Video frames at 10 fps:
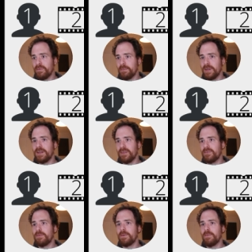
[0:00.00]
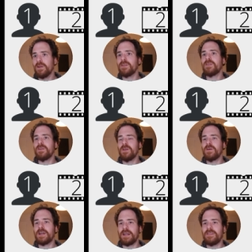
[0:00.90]
because we want to
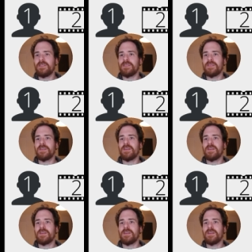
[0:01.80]
look at